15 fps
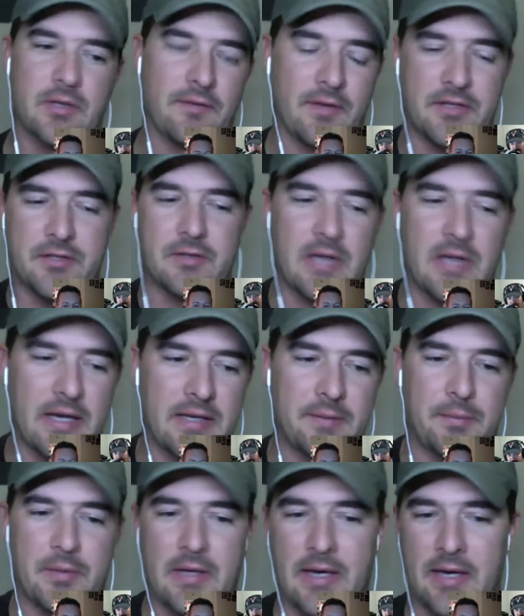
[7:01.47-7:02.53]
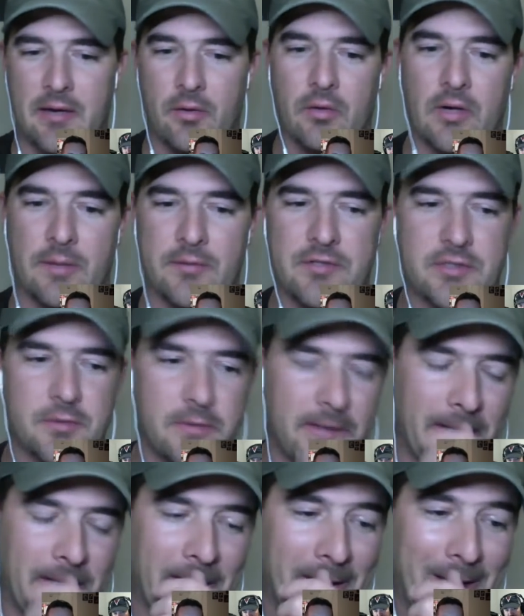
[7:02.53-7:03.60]
I shoot IDPA or I'm shooting
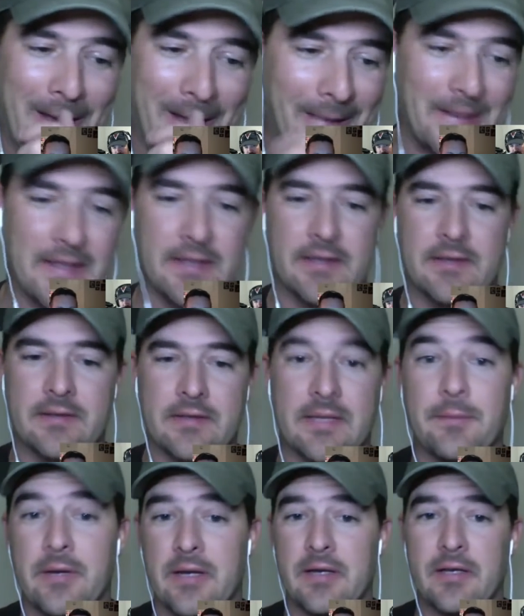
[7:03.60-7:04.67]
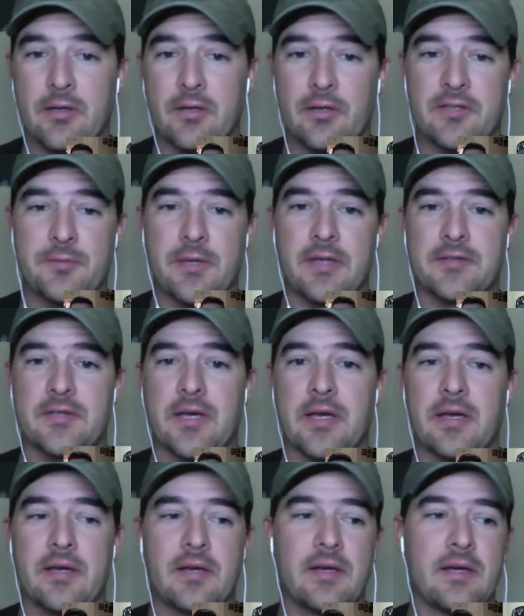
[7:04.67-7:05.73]
uh, limited in USPSA,
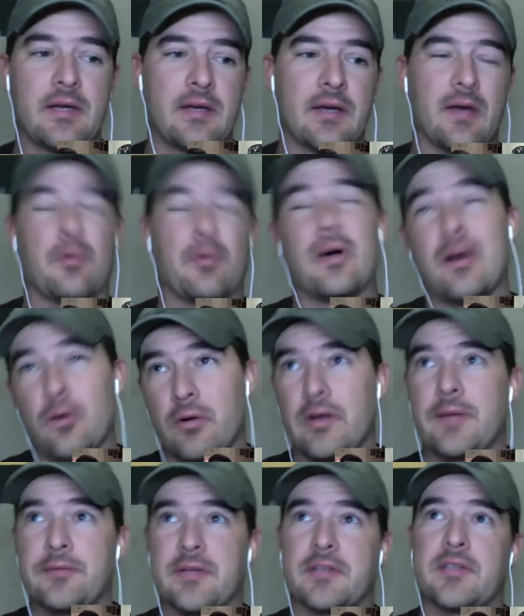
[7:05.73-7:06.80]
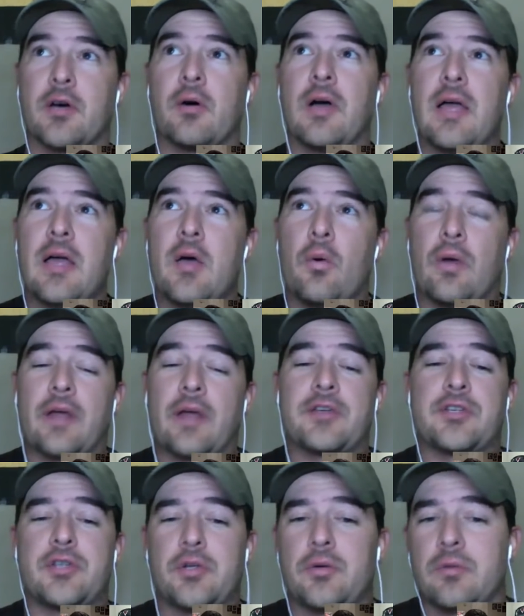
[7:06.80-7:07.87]
uh, well, or IPSC. So when I
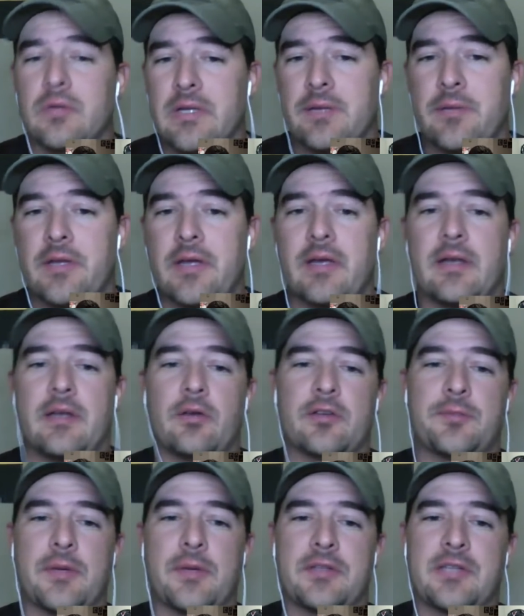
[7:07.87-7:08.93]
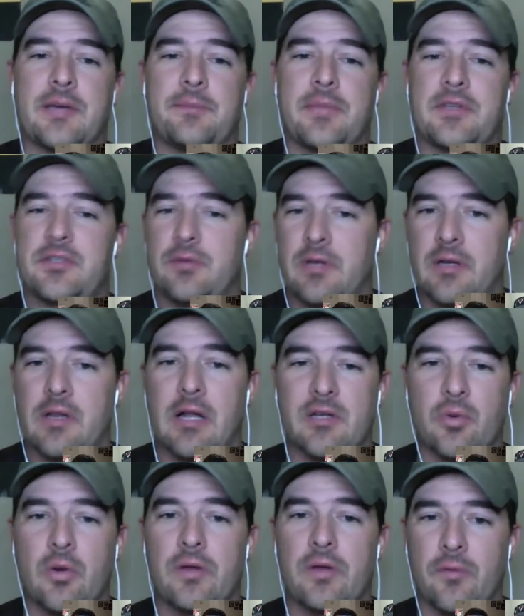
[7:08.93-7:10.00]
shoot limited and USPS, I've been shooting Glock
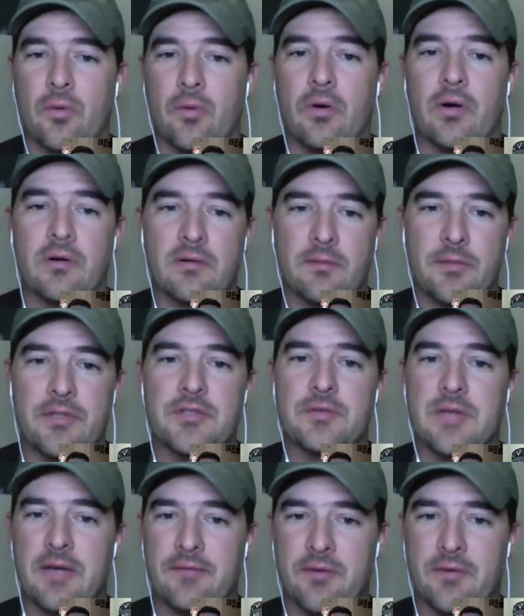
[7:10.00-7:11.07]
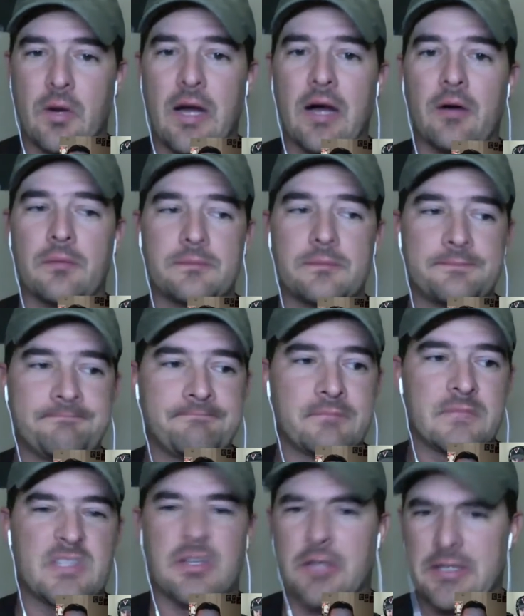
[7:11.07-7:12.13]
24. Been shooting that for a while.
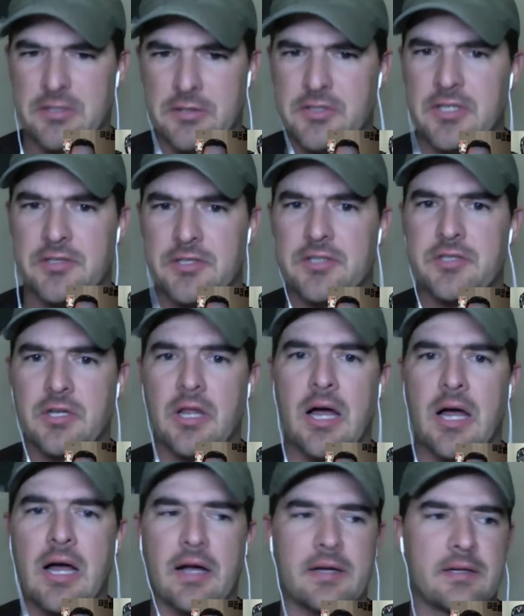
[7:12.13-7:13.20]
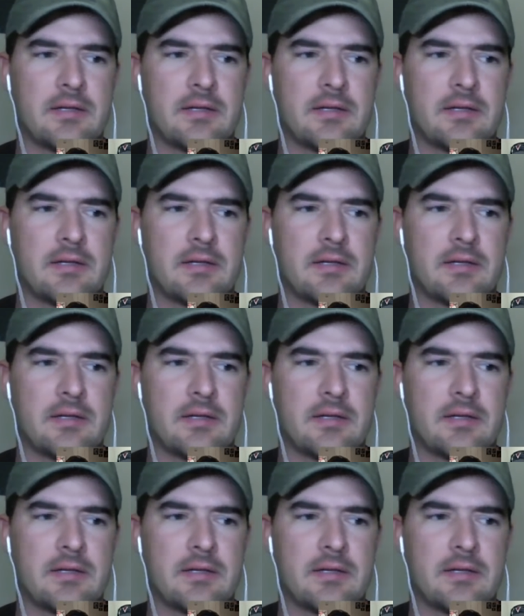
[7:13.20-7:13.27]
It's a six-inch Glock.